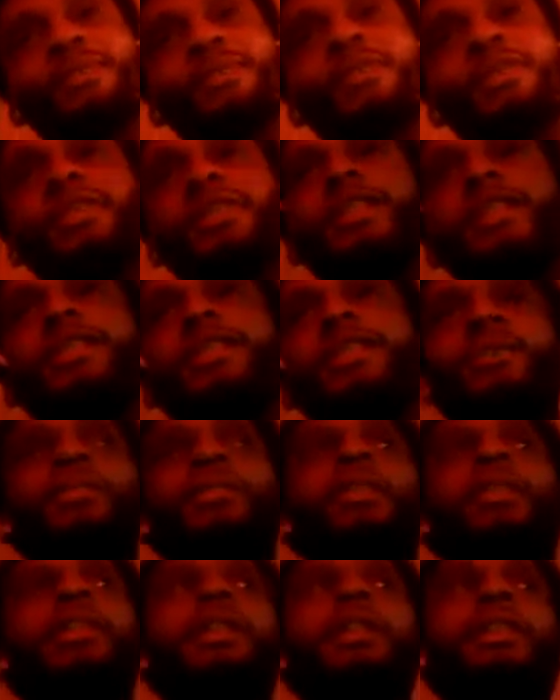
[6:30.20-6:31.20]
mean, it just
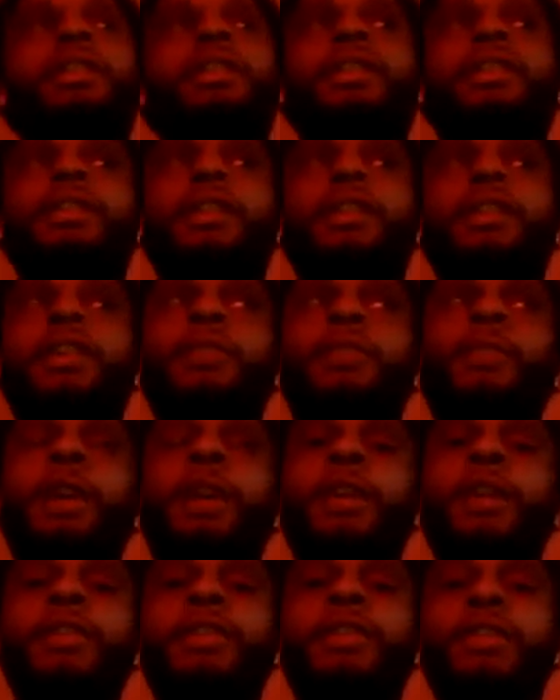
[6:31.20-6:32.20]
be like that.
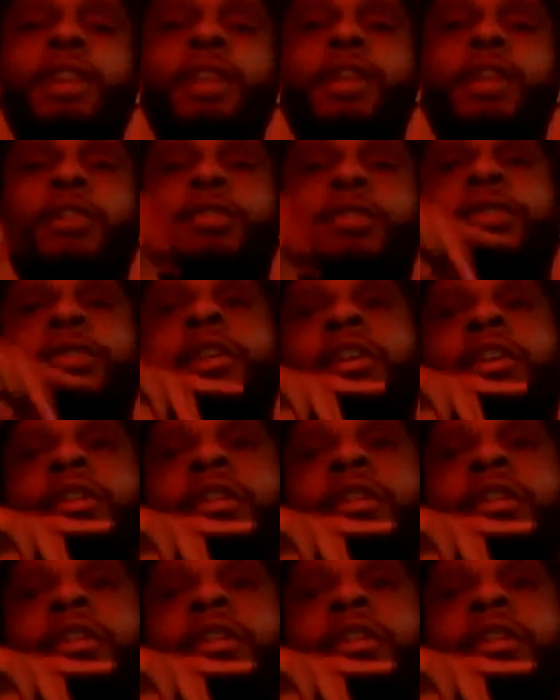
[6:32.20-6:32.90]
Everybody just can't hold their